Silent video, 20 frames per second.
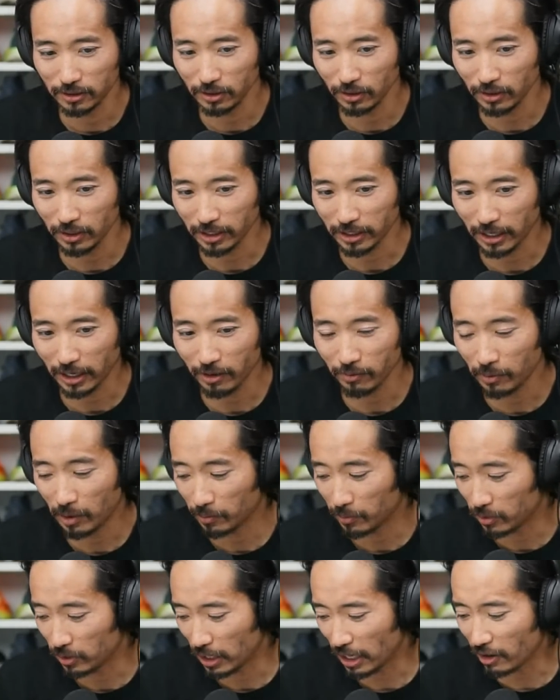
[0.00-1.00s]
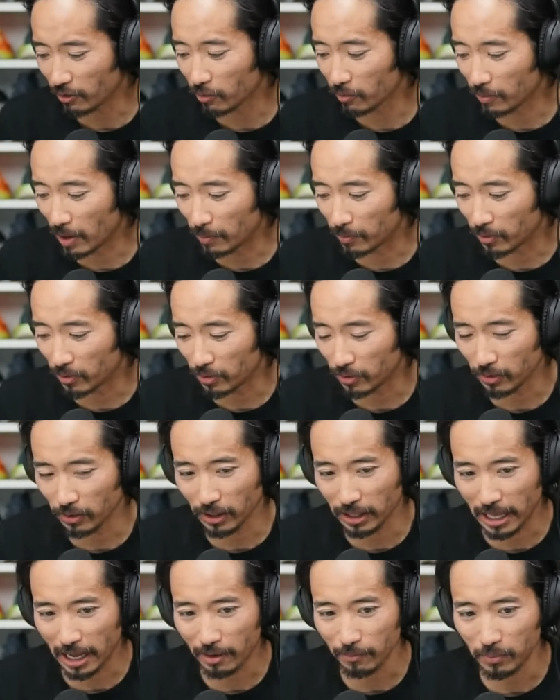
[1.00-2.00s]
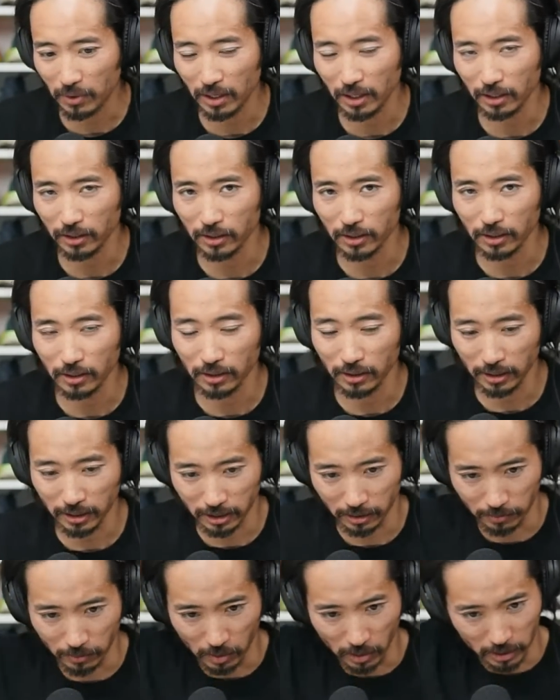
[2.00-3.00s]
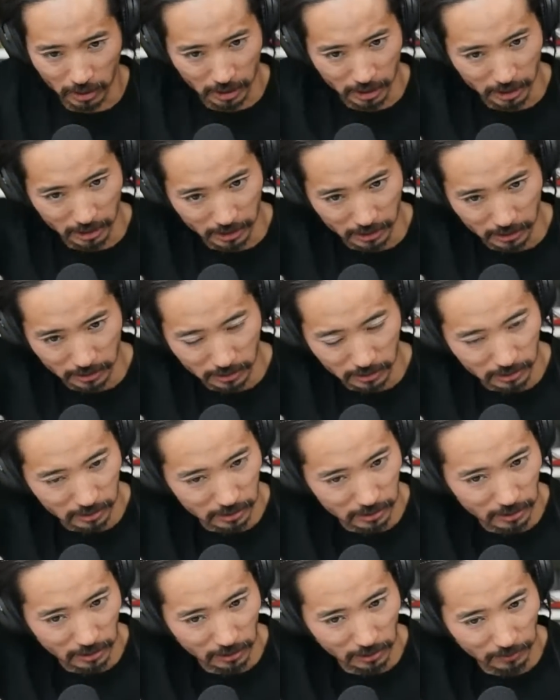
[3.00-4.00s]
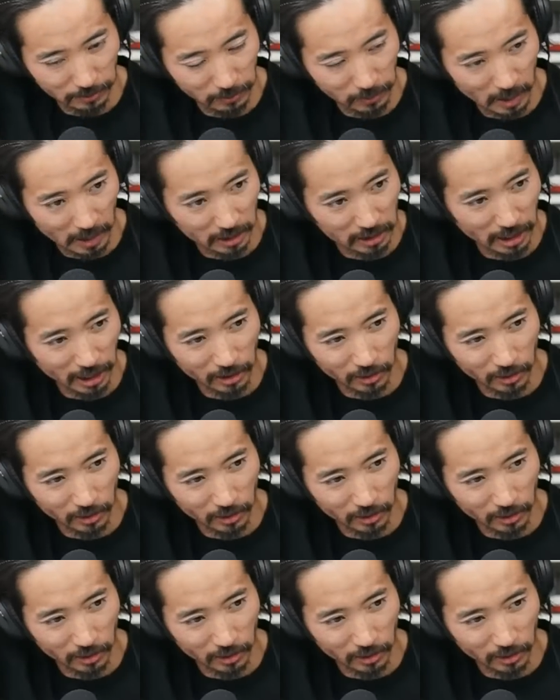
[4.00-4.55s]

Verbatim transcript: So like I remember, I remember that being a like a marketing pitch.